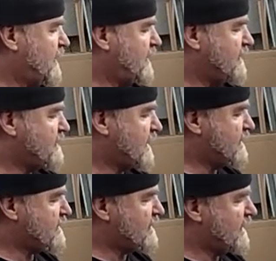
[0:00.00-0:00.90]
a set
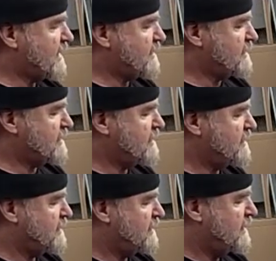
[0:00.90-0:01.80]
of studs
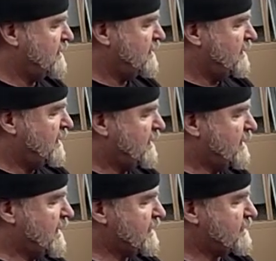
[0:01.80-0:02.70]
and
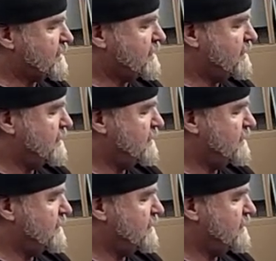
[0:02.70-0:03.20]
nuts.